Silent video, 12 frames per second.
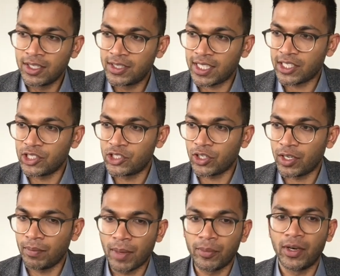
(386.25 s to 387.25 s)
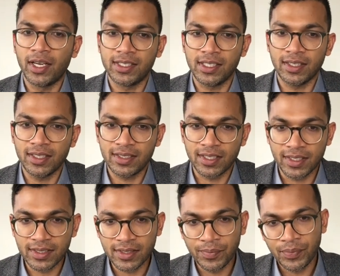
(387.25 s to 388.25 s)
second shot at memorizing these
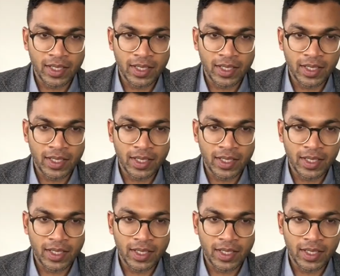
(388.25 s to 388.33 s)
things.